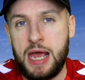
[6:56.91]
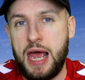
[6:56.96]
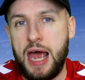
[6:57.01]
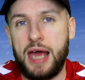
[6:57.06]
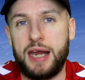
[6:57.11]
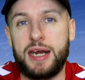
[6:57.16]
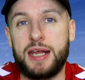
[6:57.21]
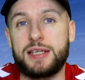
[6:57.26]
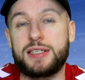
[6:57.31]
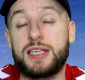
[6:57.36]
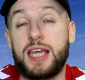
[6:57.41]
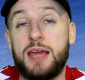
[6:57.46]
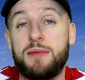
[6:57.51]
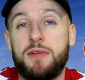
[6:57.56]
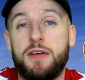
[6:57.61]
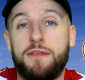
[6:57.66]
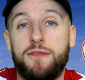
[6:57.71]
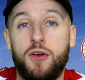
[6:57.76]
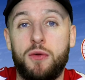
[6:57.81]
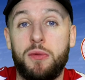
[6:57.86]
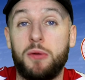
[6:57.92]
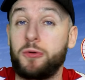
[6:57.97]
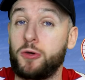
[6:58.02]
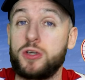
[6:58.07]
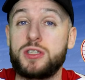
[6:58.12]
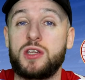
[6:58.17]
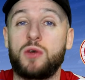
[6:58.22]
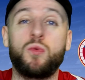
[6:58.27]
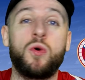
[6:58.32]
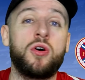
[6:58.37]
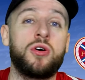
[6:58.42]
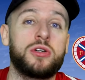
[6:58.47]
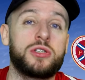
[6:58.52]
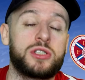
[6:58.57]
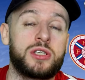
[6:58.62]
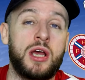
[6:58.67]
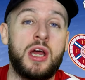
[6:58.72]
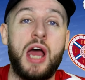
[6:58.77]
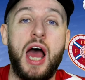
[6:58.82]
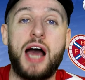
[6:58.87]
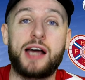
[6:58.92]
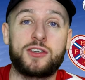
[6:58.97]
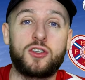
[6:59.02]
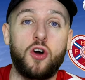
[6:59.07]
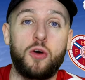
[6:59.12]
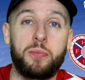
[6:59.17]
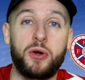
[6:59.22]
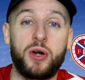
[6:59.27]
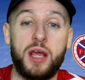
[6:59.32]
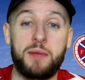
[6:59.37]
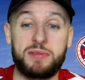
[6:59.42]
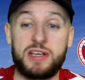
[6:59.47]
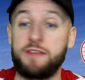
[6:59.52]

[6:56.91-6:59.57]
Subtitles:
in this game of football, because there was a couple of names.